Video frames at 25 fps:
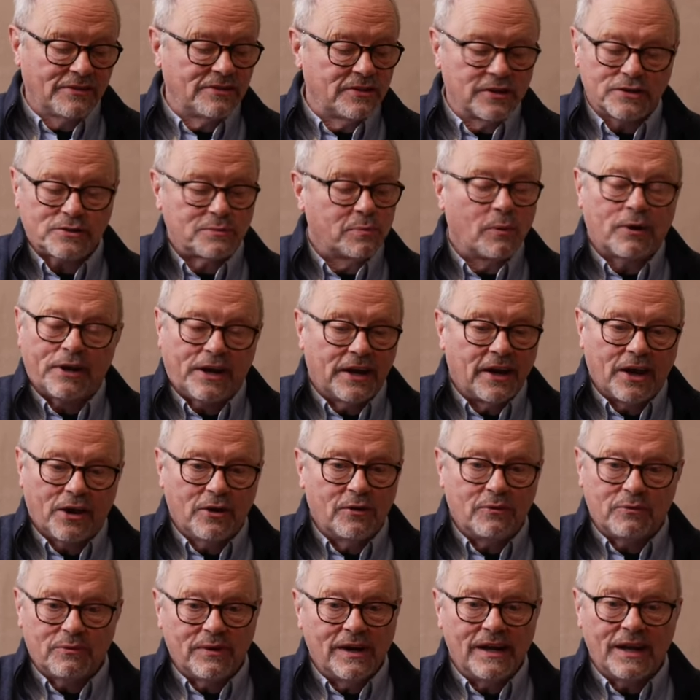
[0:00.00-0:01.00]
just want to
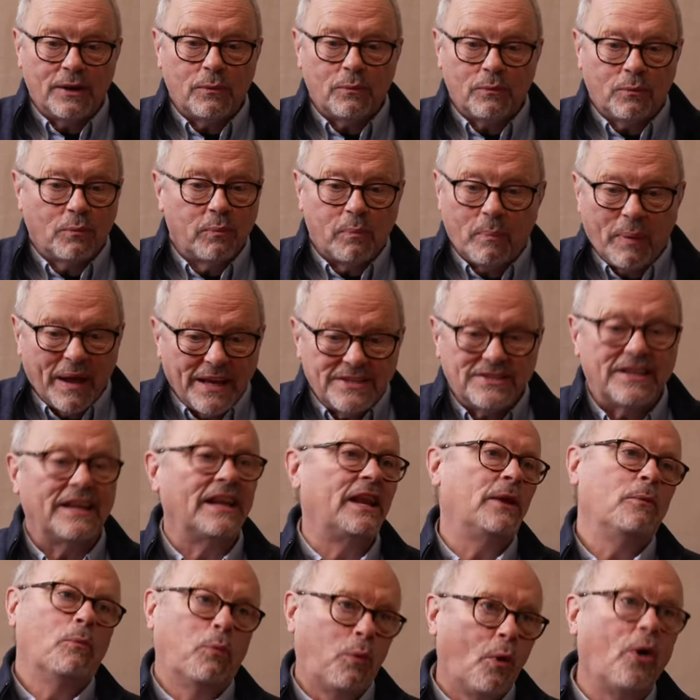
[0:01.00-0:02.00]
know, really,
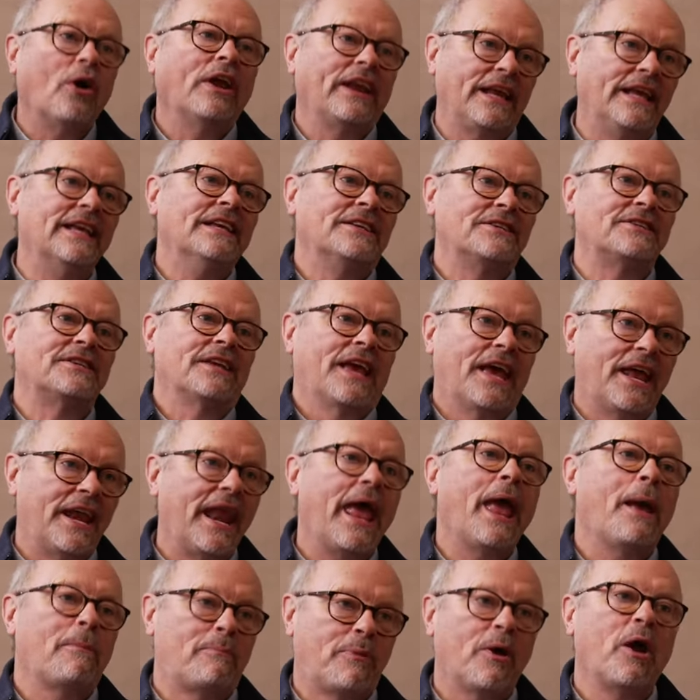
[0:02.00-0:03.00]
basically, what is an
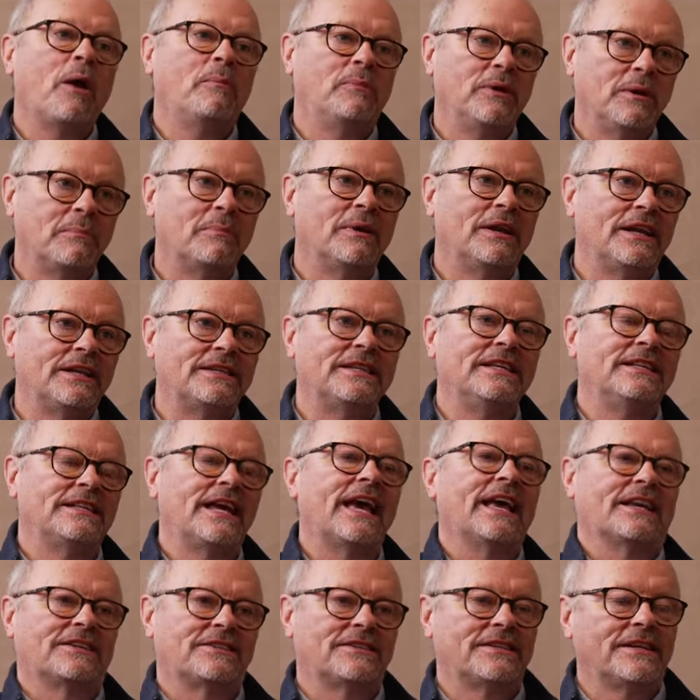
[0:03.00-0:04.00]
air permeability
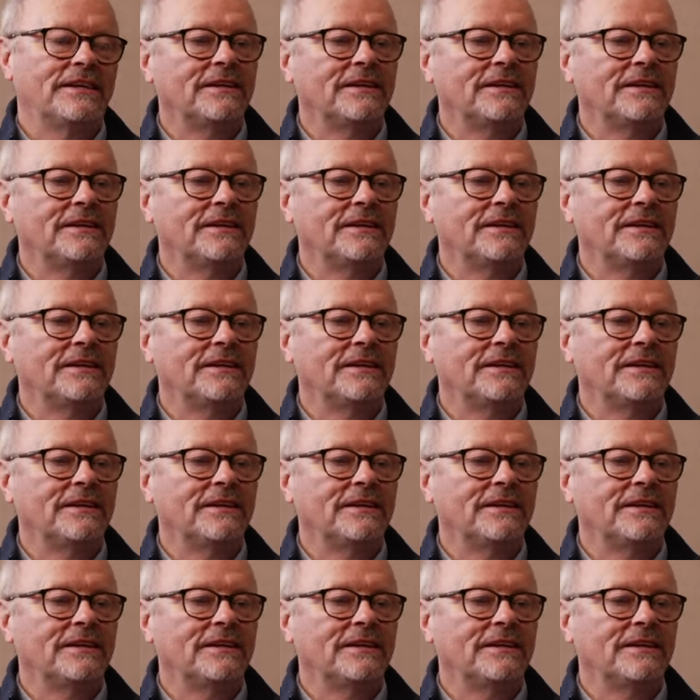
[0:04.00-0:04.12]
test?